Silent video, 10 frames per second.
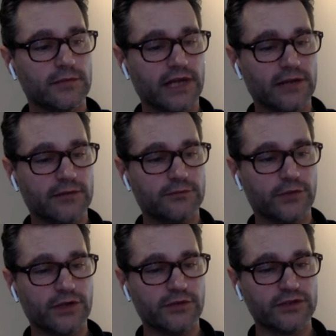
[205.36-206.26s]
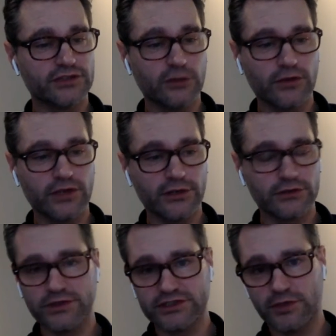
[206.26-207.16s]
And pretty much no one
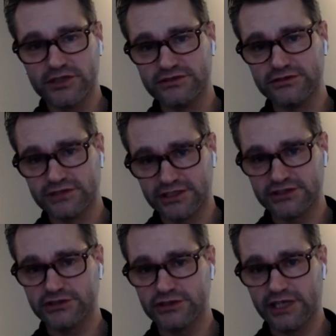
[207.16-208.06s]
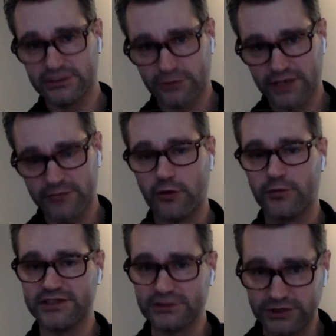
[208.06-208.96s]
knows which button to touch at the right
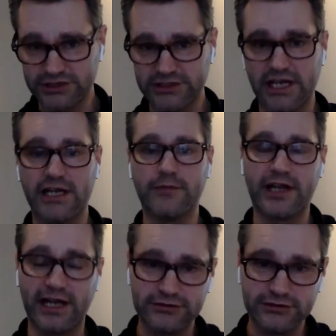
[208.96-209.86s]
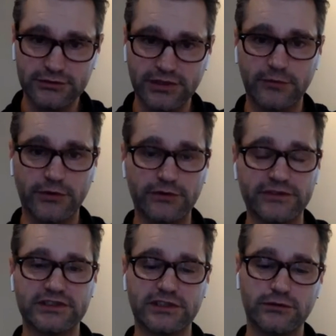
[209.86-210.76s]
moment, at which time, and how to improve
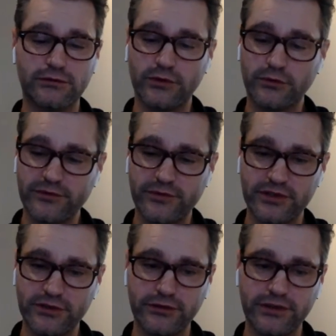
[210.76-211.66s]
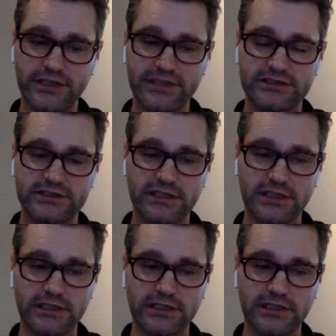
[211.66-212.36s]
it. So what we've been doing is